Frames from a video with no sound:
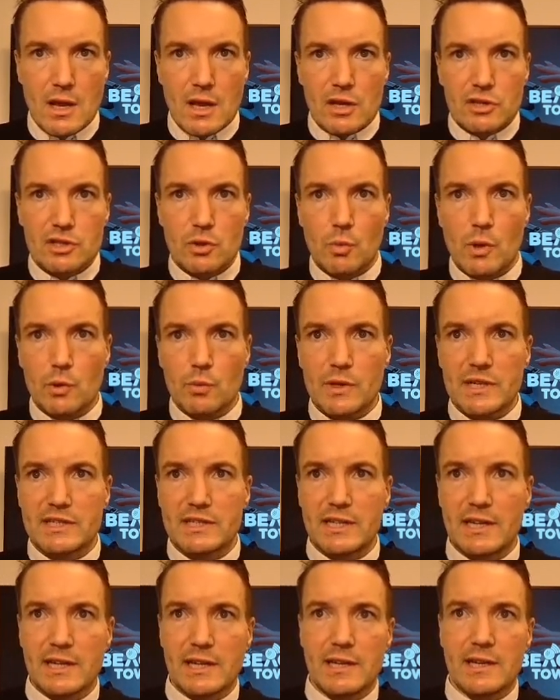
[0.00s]
So what we're
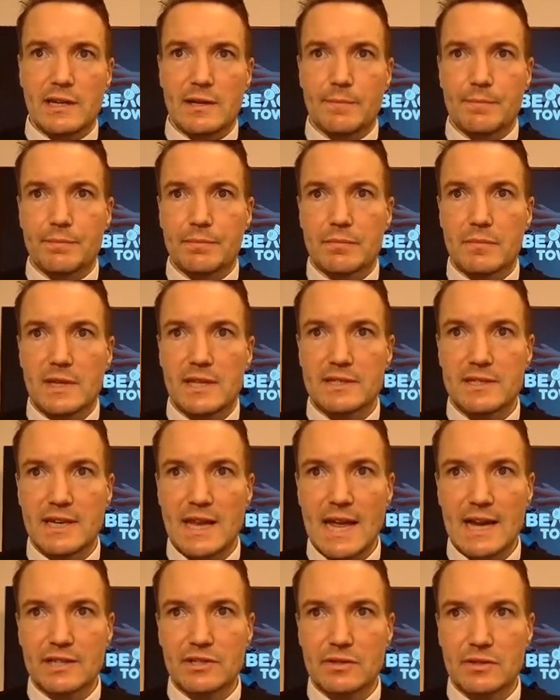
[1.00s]
seeing here is an
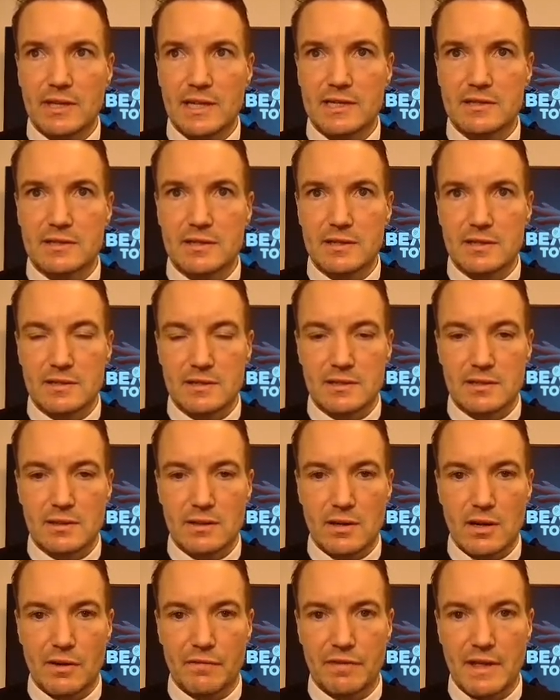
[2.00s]
actual instance
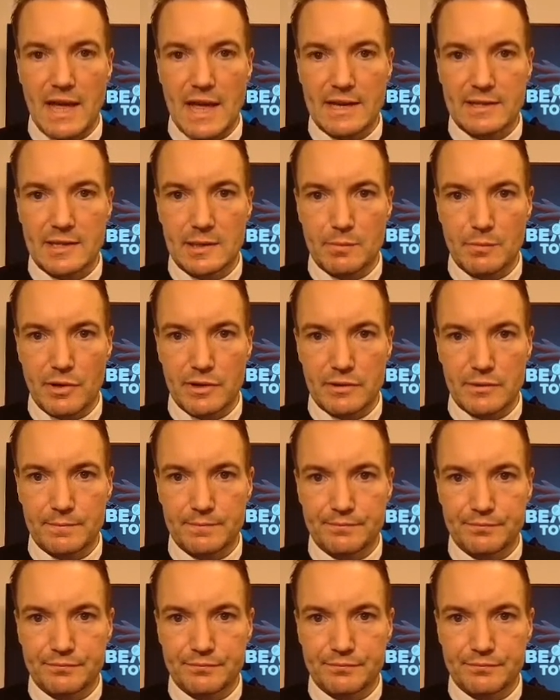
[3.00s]
of the asset model.